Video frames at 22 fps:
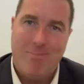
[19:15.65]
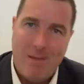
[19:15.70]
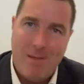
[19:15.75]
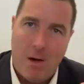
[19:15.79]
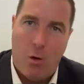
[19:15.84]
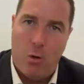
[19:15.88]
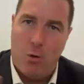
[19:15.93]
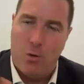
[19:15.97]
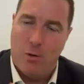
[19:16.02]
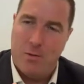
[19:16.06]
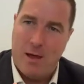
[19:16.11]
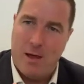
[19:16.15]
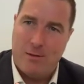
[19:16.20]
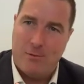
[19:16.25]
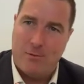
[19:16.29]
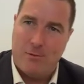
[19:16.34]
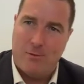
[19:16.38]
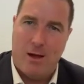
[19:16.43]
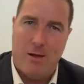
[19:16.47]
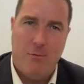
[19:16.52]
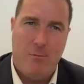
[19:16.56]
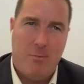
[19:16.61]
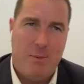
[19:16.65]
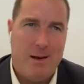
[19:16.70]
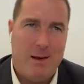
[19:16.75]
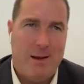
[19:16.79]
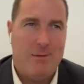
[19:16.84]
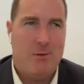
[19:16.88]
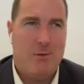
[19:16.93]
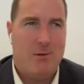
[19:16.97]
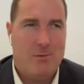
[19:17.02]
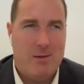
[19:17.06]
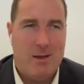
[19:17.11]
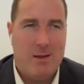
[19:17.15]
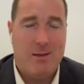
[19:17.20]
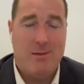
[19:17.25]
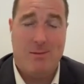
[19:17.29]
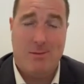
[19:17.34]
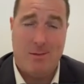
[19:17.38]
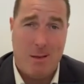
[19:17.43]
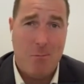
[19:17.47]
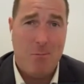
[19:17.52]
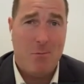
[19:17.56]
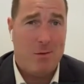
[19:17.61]
all of that stuff. But as I said,
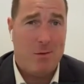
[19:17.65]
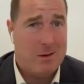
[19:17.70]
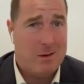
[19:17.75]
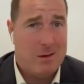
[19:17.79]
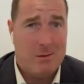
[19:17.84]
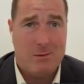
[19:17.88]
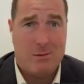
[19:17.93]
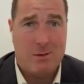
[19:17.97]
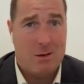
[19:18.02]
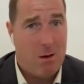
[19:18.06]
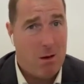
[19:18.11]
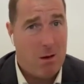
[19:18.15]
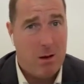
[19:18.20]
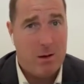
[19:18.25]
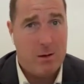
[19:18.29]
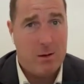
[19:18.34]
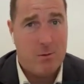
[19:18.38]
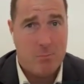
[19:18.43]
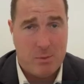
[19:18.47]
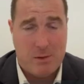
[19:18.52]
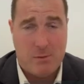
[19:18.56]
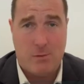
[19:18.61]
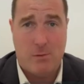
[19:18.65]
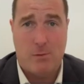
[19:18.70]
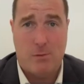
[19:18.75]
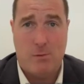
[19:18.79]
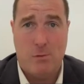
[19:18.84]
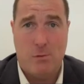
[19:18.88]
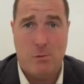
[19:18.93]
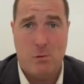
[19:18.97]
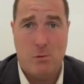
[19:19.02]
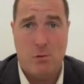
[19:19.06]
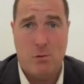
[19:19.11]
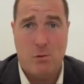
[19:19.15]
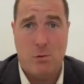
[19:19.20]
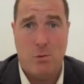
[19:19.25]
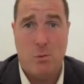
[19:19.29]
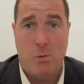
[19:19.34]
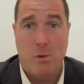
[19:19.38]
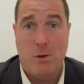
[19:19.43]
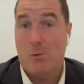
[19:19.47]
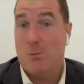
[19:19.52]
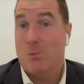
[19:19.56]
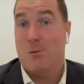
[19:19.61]
some of it is kind of business as usual,
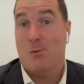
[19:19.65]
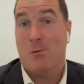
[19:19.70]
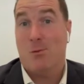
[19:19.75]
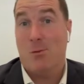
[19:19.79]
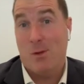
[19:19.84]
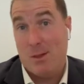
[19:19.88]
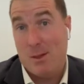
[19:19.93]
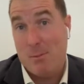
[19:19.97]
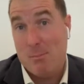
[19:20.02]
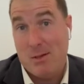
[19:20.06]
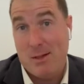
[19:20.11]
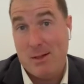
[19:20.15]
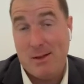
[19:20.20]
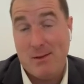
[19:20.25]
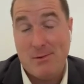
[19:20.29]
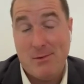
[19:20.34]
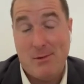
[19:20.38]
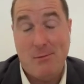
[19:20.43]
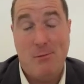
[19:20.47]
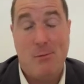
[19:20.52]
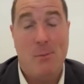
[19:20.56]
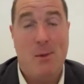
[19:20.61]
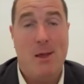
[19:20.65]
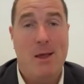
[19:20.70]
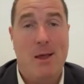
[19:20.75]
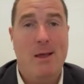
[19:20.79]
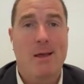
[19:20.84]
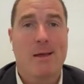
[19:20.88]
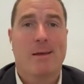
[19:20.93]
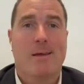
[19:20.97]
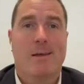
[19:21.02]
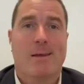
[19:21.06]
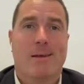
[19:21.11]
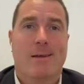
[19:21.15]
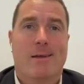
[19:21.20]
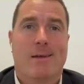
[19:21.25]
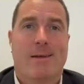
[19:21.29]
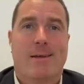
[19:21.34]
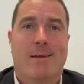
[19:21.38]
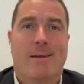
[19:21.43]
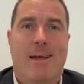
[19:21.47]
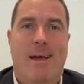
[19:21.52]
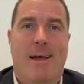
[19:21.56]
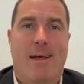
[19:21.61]
which was really pleasing for me.
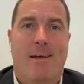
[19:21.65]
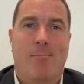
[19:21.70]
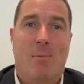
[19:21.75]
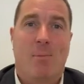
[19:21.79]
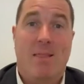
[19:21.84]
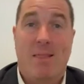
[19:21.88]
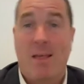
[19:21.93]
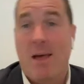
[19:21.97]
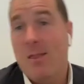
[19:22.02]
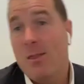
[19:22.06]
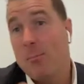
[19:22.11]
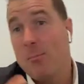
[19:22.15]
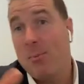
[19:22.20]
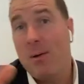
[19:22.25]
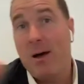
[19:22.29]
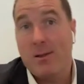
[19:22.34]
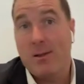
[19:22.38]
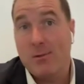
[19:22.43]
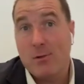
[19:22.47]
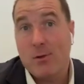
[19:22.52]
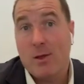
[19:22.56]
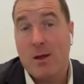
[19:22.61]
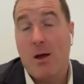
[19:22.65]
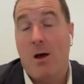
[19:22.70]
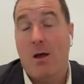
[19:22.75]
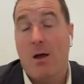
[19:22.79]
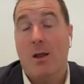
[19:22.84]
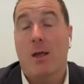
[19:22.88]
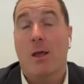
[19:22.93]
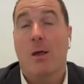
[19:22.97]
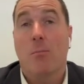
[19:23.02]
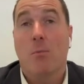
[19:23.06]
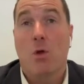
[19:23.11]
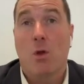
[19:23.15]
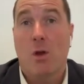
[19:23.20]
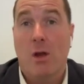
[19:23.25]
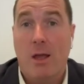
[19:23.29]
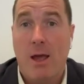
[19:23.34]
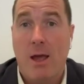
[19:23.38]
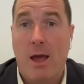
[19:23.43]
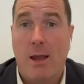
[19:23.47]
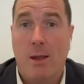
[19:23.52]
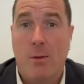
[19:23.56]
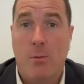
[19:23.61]
But the other part's kind of
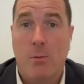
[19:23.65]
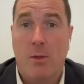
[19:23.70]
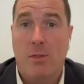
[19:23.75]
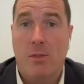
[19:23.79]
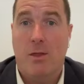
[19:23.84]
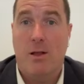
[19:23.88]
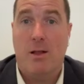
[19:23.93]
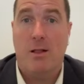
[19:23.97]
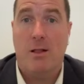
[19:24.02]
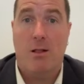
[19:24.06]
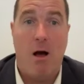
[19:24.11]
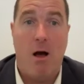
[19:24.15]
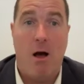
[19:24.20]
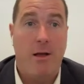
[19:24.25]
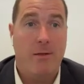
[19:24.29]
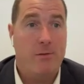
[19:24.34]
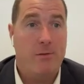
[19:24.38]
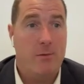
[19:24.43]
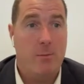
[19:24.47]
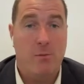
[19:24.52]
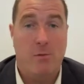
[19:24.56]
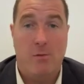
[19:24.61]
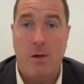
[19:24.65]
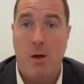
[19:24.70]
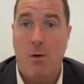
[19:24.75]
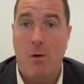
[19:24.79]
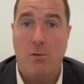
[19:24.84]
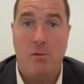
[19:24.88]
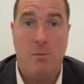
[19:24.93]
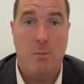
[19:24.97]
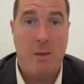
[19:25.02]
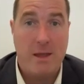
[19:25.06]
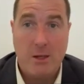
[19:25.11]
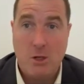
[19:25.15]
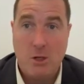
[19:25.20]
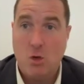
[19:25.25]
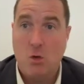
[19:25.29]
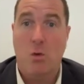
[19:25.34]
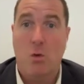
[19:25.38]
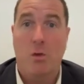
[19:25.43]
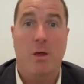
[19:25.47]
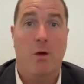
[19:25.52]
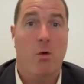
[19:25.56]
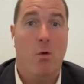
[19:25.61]
communicating with the clients themselves, making
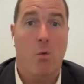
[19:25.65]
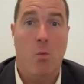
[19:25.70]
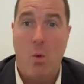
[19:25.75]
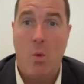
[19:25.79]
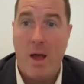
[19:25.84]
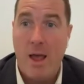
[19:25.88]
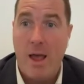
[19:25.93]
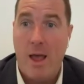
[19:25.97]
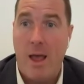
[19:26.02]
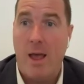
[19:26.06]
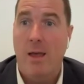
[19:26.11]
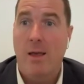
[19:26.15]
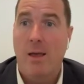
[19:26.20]
sure they're aware.